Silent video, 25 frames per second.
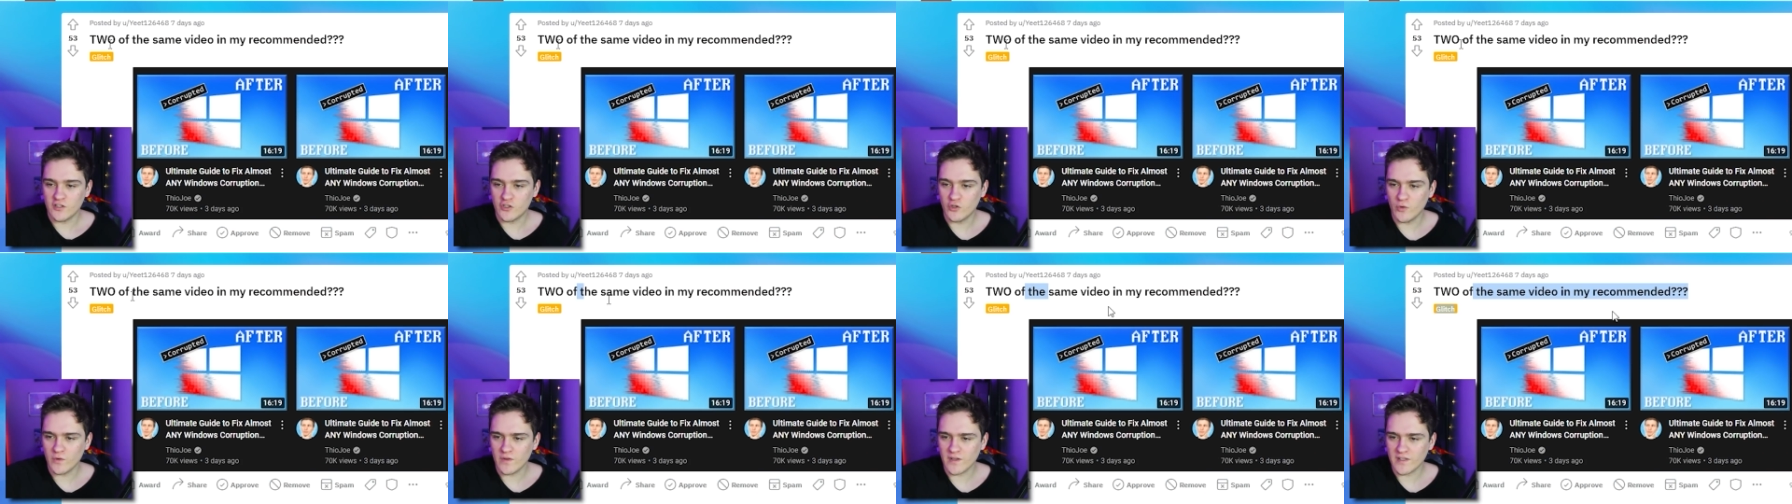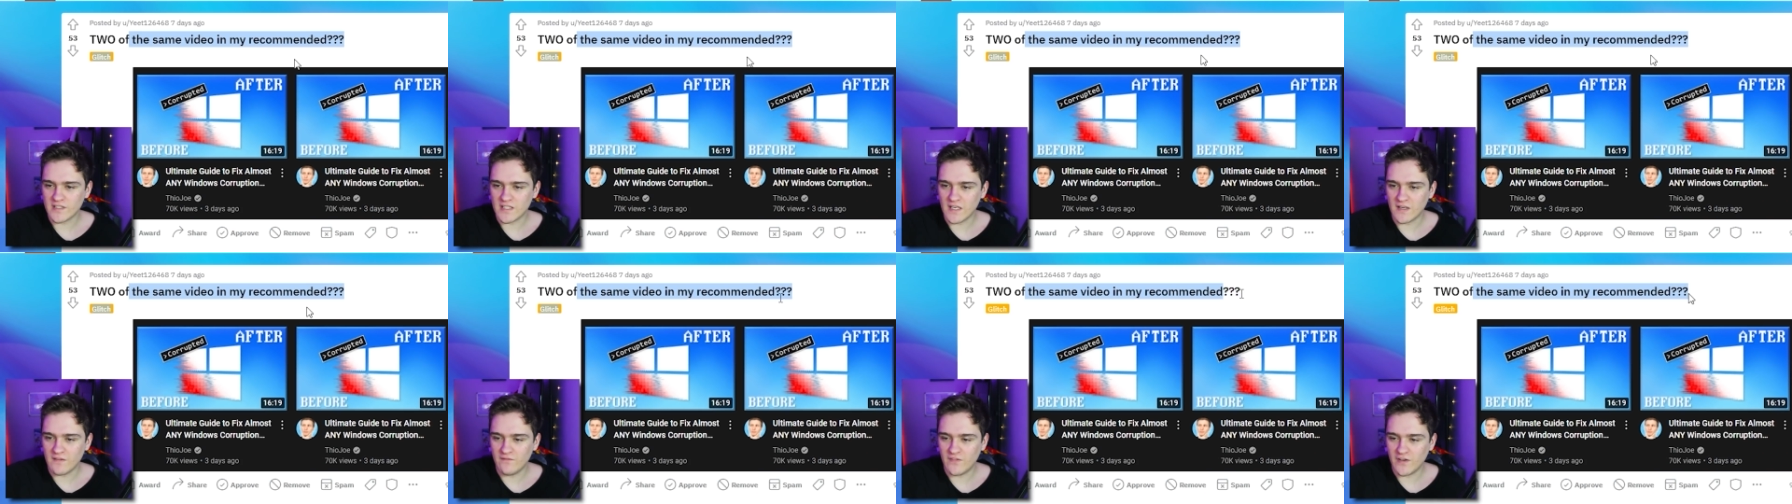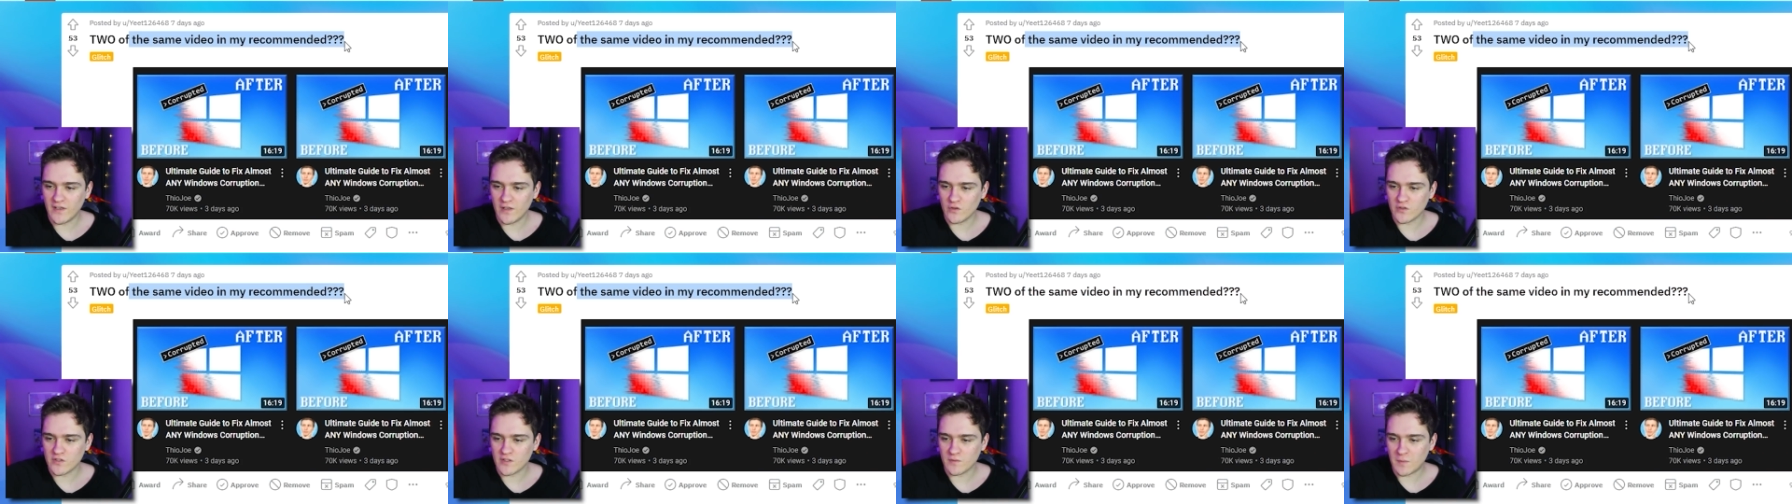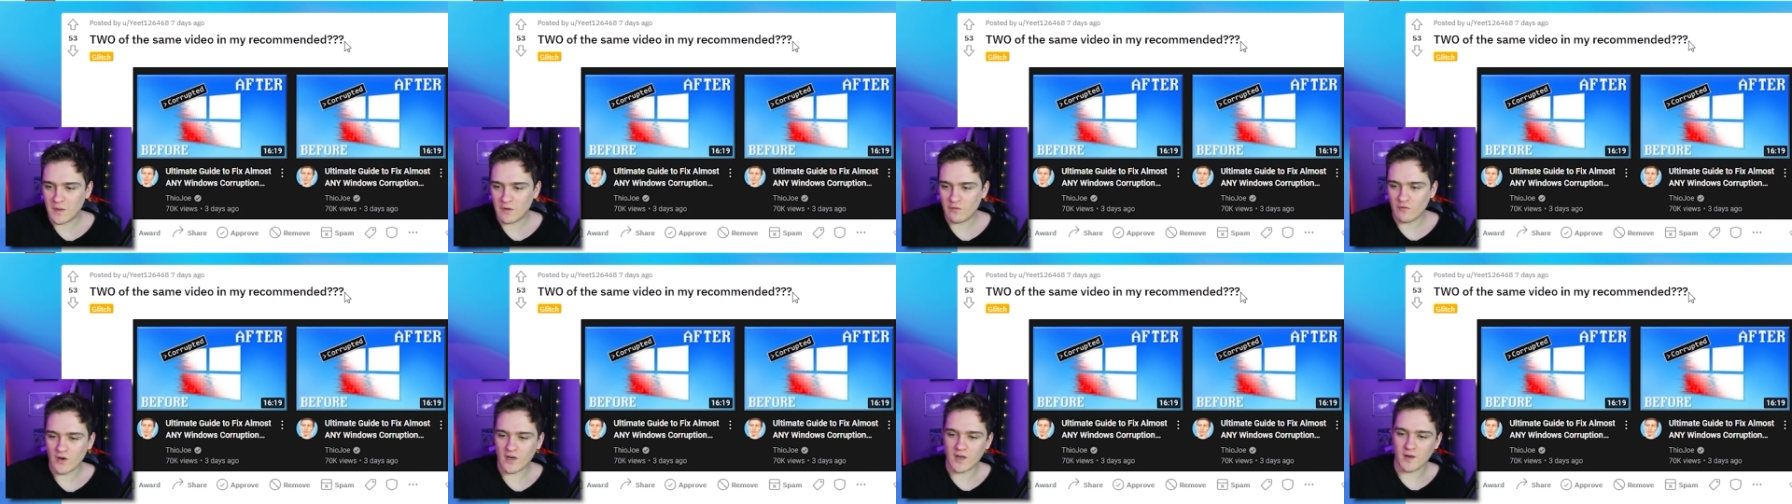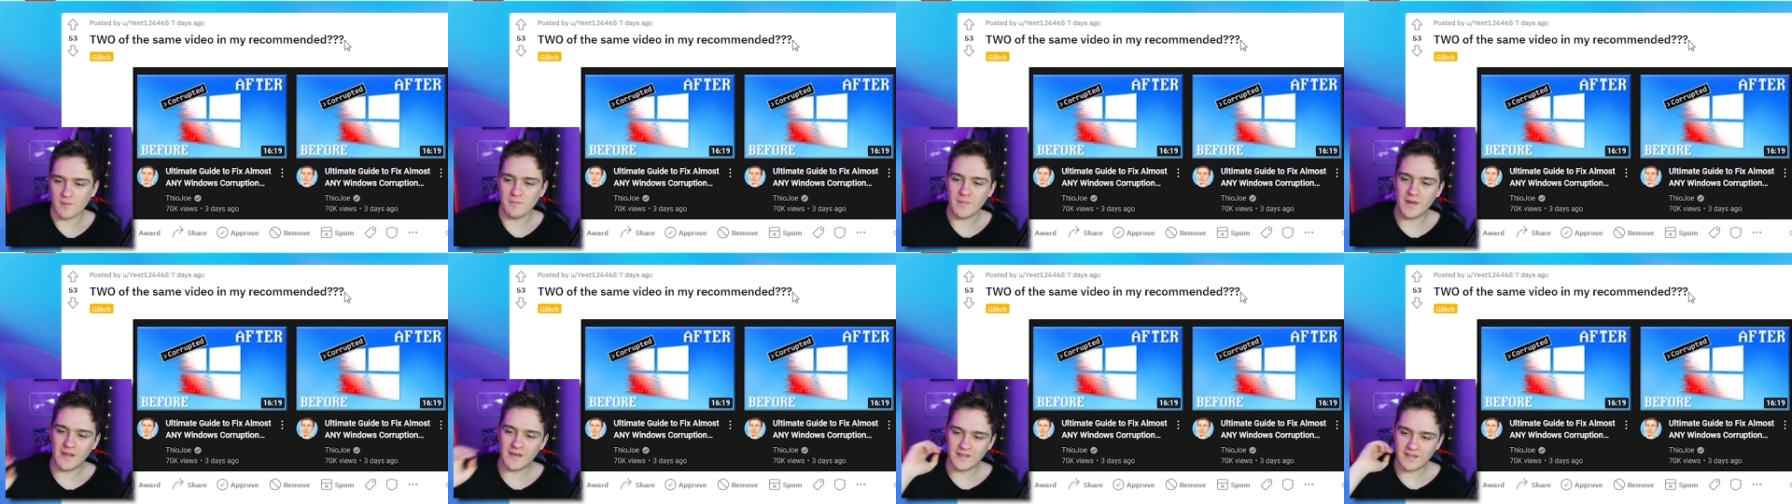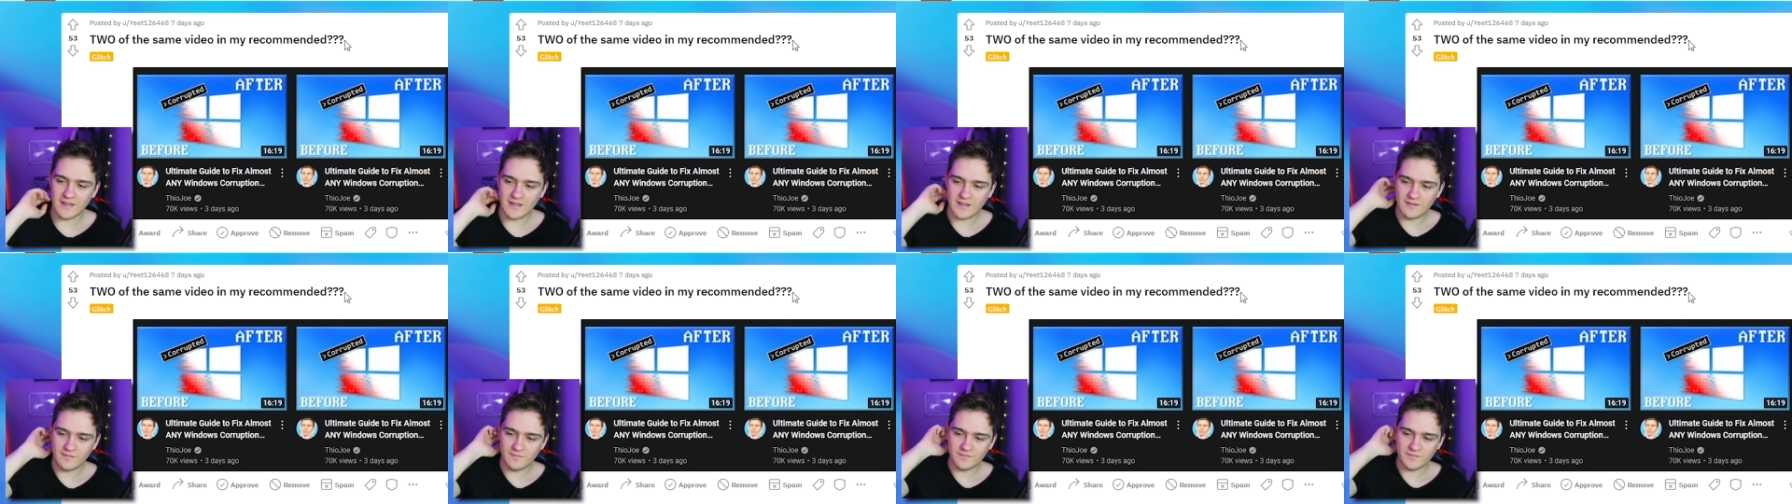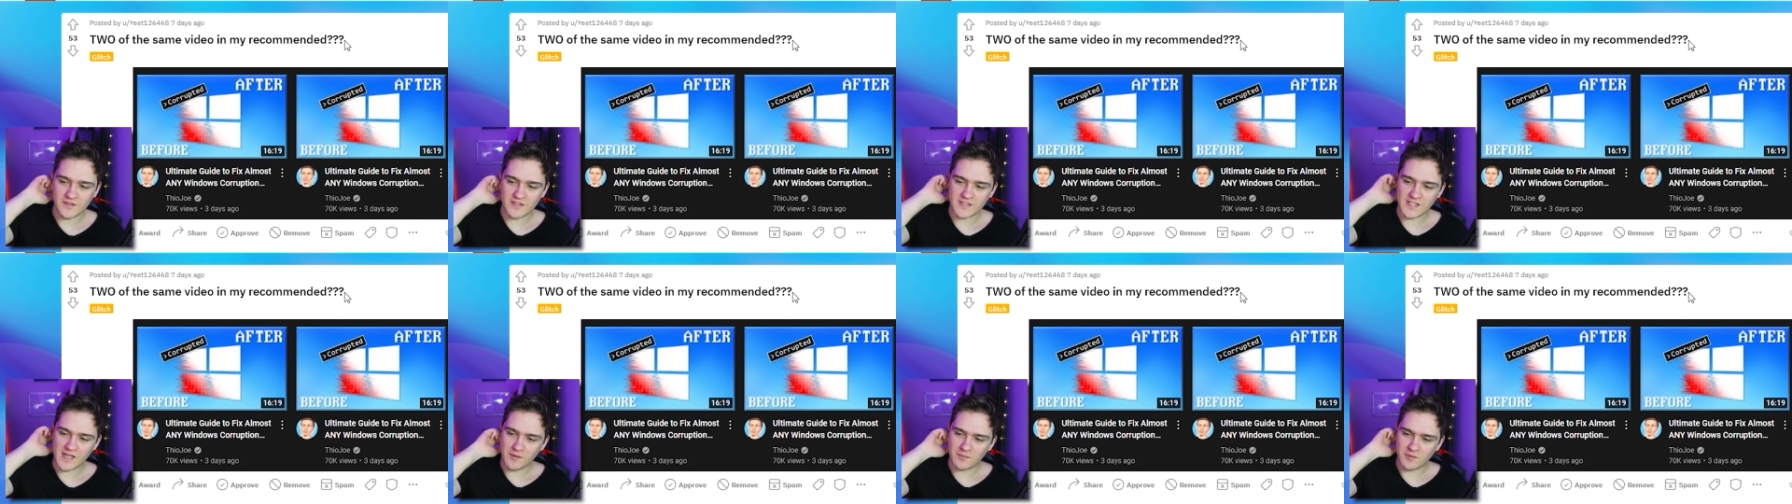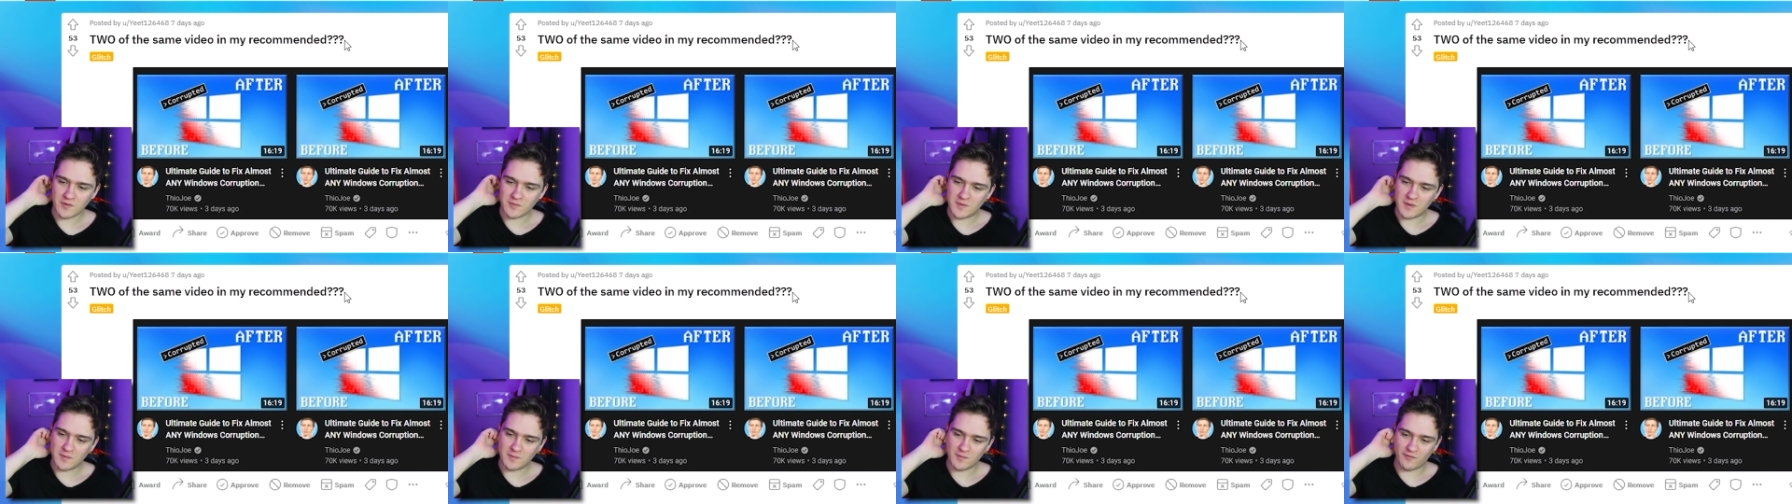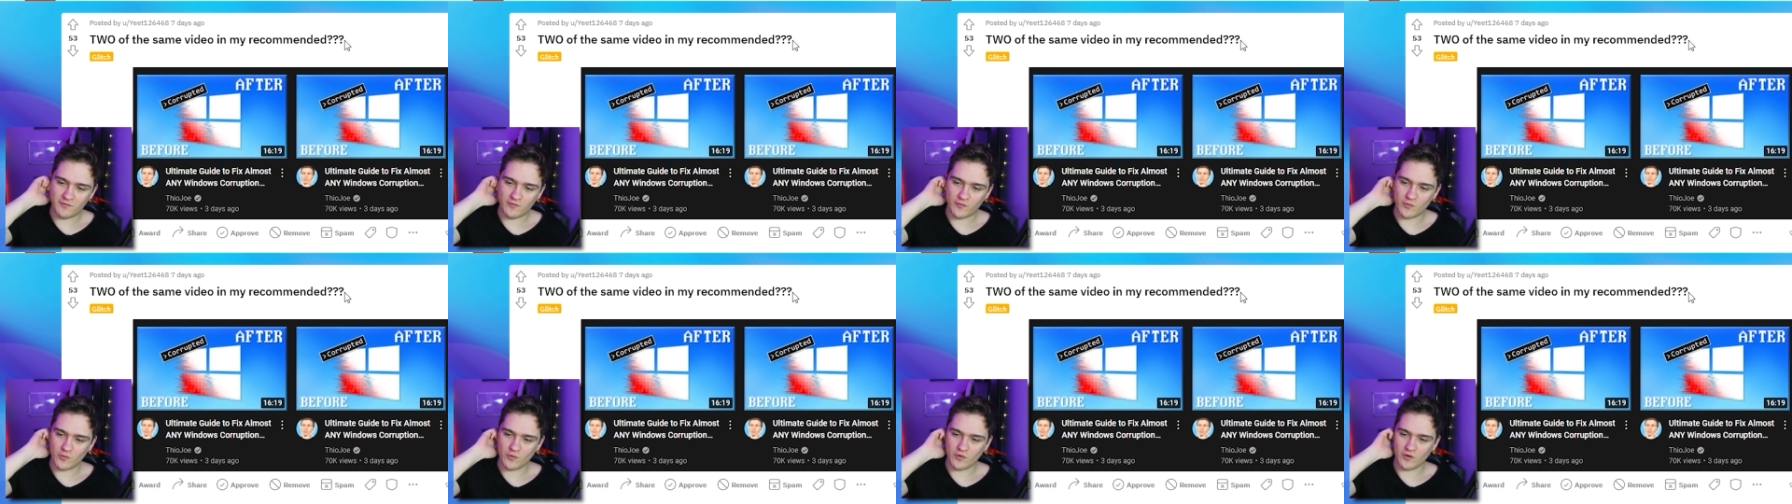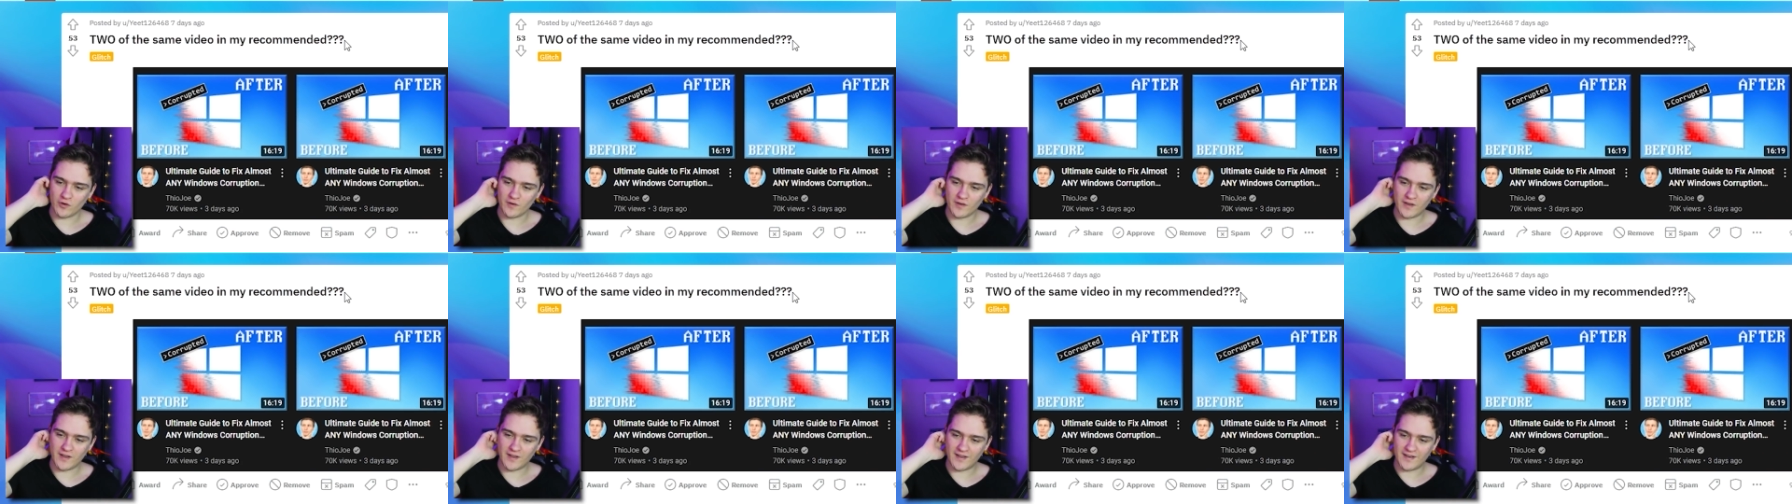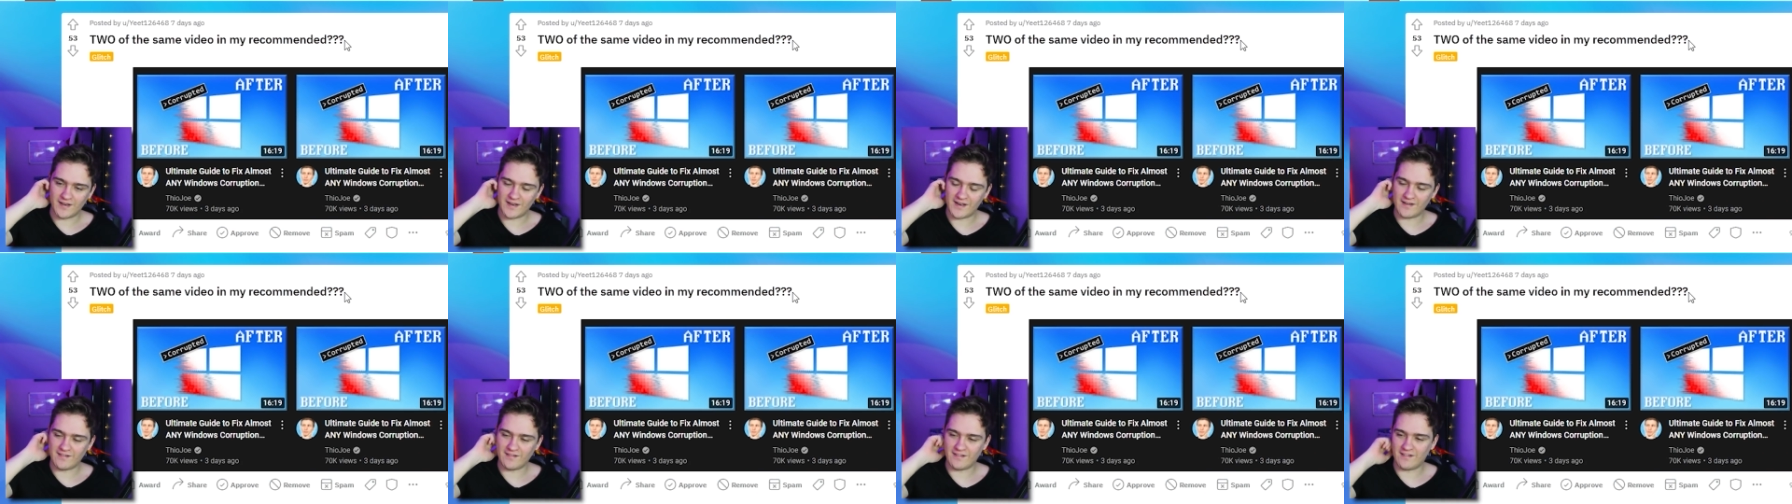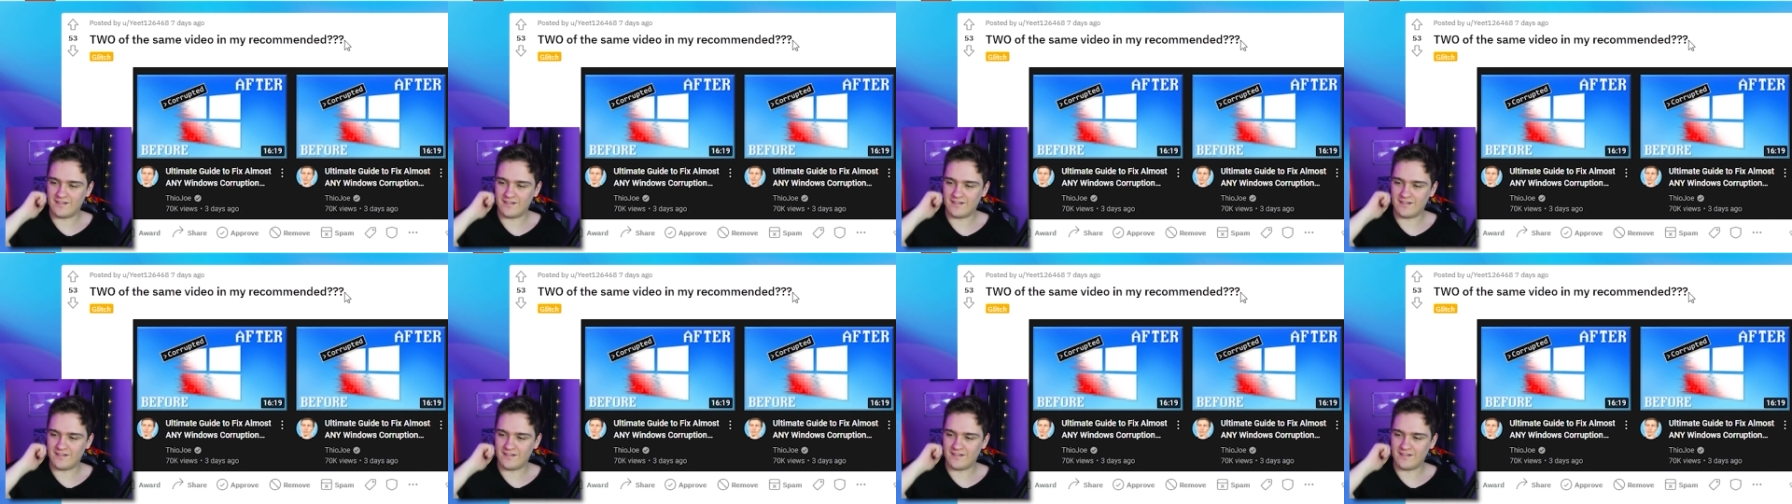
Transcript: Two of the same videos in my recommended. It's happened to me before, and I